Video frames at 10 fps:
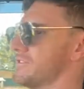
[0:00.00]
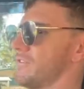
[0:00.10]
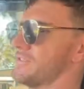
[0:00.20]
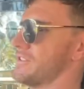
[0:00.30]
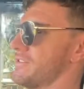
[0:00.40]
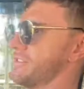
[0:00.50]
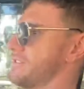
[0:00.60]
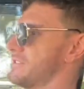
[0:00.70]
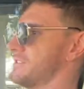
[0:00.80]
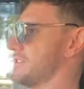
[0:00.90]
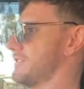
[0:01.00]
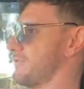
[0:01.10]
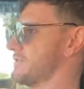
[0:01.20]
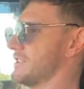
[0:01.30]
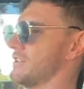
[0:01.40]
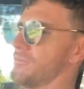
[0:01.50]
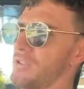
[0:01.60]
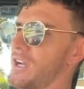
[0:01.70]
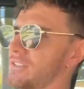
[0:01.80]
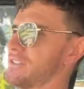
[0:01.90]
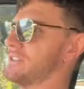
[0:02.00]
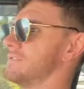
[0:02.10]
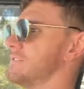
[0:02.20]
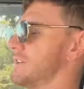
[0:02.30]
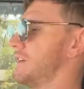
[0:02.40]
obviously this, if a dealer plugs in